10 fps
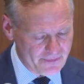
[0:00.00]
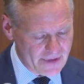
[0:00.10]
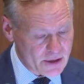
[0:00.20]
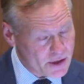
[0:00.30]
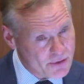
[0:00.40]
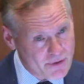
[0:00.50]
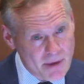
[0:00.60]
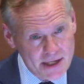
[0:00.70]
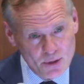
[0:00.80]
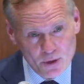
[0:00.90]
And just to
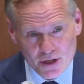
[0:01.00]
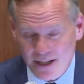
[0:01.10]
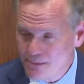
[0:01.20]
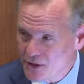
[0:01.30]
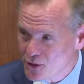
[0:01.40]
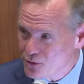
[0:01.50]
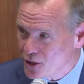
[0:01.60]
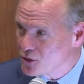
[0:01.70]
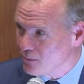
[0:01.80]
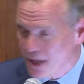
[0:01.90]
remind you, we're talking about the
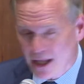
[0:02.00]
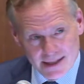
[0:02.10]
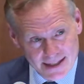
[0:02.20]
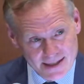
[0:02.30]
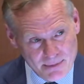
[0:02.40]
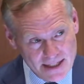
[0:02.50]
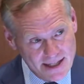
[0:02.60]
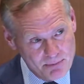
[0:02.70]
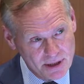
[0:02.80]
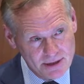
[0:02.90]
structure of politics that makes
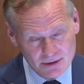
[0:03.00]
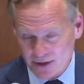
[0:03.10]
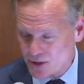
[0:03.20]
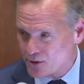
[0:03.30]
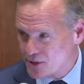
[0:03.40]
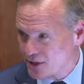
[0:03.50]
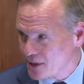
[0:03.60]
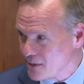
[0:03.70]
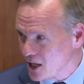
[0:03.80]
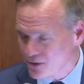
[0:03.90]
that political discourse in a
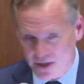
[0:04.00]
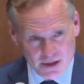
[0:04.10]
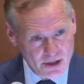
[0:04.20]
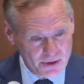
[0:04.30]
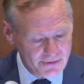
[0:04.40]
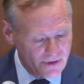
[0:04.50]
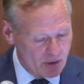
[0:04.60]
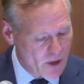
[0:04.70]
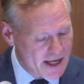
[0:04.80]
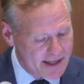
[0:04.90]
democracy so
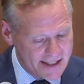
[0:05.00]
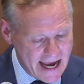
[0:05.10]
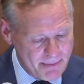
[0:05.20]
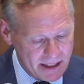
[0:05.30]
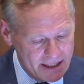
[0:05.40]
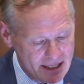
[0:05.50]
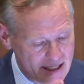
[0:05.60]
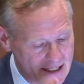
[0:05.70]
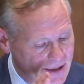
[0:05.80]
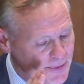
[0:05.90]
difficult. Why did this happen?
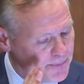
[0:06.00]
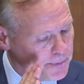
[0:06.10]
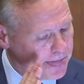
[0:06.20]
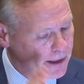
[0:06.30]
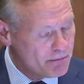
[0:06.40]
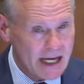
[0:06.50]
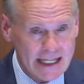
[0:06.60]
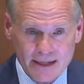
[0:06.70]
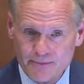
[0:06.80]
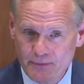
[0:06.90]

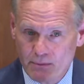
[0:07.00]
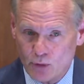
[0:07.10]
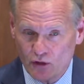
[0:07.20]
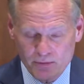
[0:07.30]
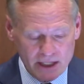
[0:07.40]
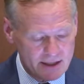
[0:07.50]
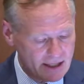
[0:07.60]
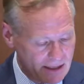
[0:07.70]
Money, movement,